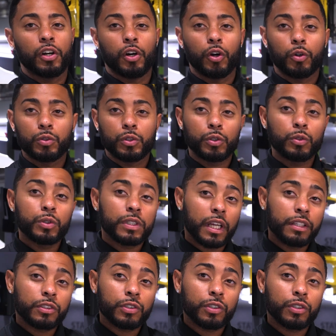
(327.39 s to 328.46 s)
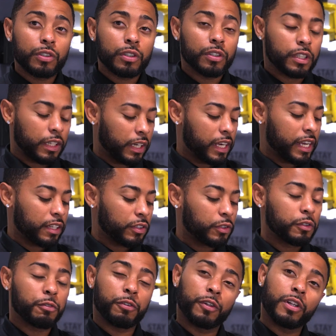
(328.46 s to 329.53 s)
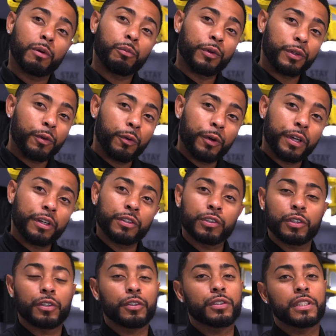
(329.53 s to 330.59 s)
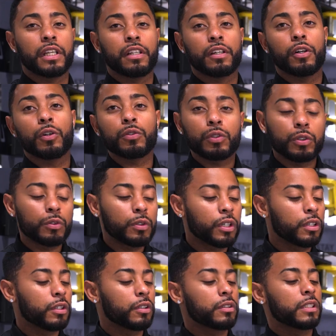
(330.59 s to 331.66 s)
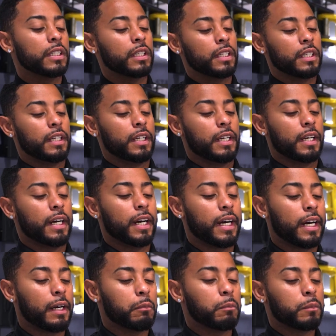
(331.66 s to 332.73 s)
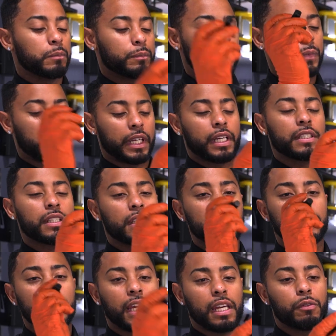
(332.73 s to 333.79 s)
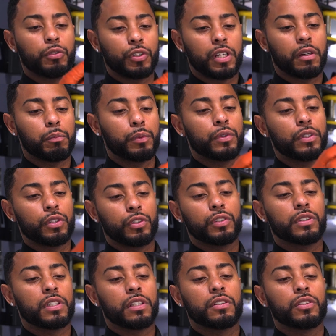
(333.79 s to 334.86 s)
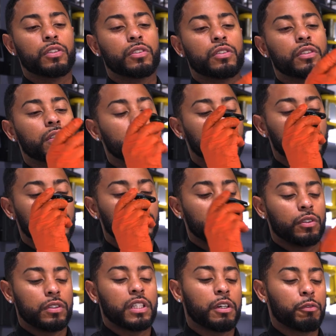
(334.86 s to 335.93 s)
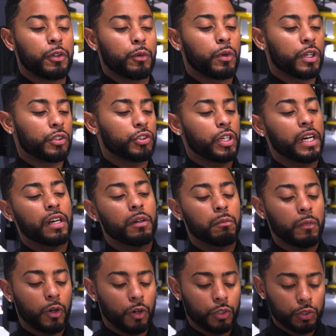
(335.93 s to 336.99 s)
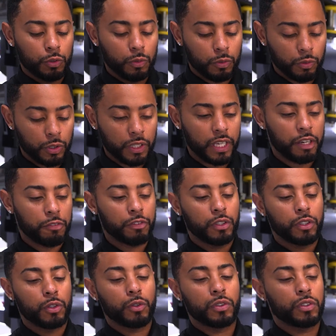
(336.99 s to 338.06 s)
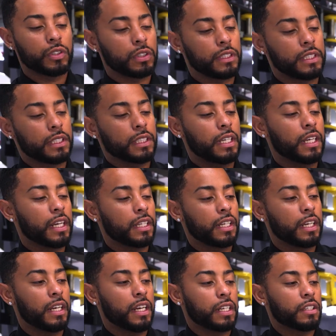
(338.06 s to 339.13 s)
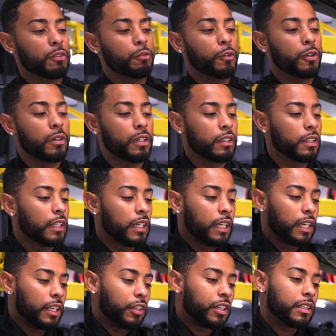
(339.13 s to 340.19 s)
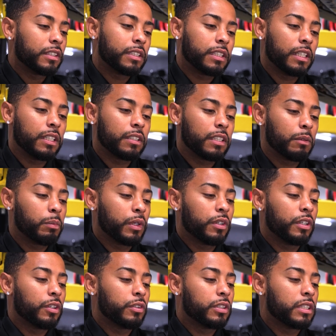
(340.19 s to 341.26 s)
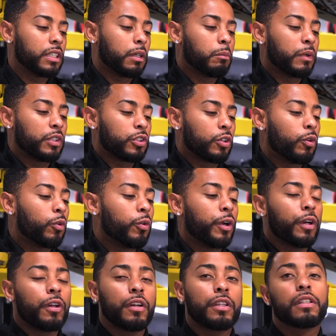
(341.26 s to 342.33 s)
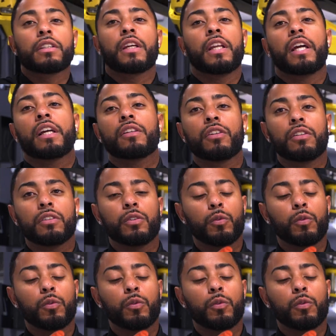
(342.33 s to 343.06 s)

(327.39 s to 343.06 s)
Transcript: O2 sensor connectors fill up with oil, so it'll set an O2 code. But like I said, these camshaft position sensors, you definitely want to check them. All you would really have to do is just disconnect the connector for it. And you can see, typically you would see a bunch of oil on this connector.